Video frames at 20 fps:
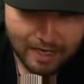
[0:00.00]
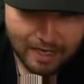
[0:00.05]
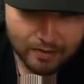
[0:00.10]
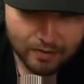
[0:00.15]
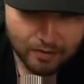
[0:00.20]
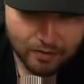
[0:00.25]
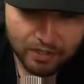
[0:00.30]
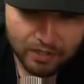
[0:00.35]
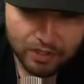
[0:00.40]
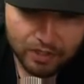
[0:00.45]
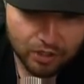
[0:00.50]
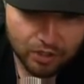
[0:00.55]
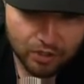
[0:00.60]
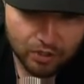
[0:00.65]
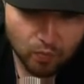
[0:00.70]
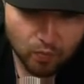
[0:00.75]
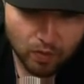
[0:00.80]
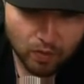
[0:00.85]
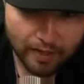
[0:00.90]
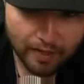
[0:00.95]
so this is
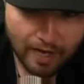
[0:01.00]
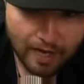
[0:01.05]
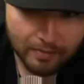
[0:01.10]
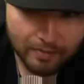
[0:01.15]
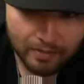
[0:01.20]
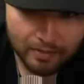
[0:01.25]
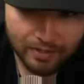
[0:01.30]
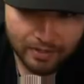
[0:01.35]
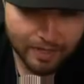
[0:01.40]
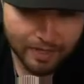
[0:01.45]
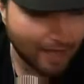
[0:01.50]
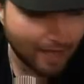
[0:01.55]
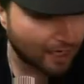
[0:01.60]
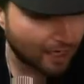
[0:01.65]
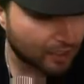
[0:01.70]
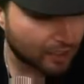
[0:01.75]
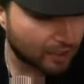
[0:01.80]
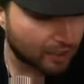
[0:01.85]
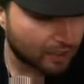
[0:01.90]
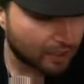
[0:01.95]
just one of the options. They
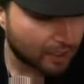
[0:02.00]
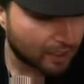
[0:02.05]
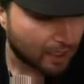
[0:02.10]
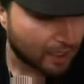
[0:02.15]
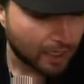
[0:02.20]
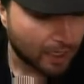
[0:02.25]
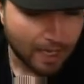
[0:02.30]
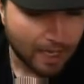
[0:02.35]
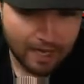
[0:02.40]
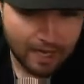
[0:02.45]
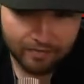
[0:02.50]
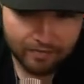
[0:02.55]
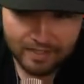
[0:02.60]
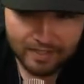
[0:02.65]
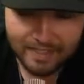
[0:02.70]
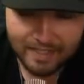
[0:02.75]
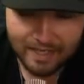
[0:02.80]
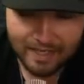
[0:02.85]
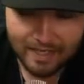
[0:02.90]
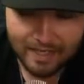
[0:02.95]
actually have the
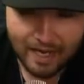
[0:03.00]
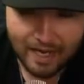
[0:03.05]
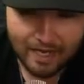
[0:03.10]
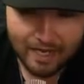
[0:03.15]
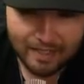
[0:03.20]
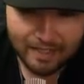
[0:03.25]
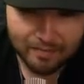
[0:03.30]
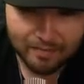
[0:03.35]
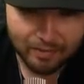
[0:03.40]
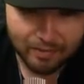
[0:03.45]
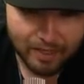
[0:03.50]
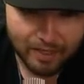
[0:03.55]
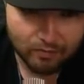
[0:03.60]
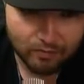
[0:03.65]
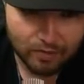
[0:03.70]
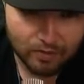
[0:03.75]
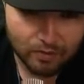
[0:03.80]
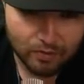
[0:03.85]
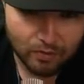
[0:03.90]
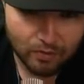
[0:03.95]
second highest implied
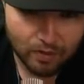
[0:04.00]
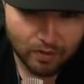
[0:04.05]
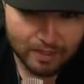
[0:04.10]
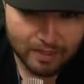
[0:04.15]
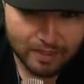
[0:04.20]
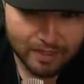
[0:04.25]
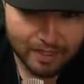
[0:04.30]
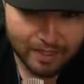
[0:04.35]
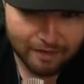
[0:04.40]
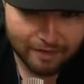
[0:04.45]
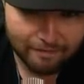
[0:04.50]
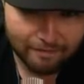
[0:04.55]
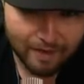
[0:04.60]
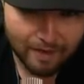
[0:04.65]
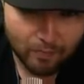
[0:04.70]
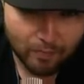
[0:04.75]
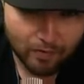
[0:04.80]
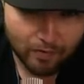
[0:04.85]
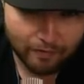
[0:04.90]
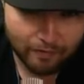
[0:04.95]
run total on the slate at
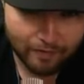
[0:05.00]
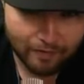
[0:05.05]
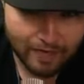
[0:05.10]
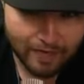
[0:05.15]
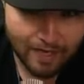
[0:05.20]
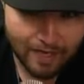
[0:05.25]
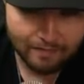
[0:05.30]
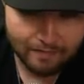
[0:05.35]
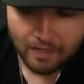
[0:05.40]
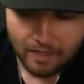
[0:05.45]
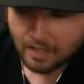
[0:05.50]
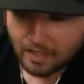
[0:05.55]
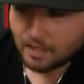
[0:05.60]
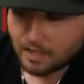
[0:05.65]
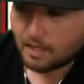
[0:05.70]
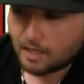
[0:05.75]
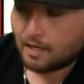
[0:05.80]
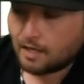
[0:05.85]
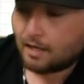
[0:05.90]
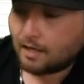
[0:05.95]
5.5.
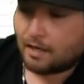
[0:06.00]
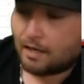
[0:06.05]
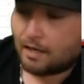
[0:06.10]
I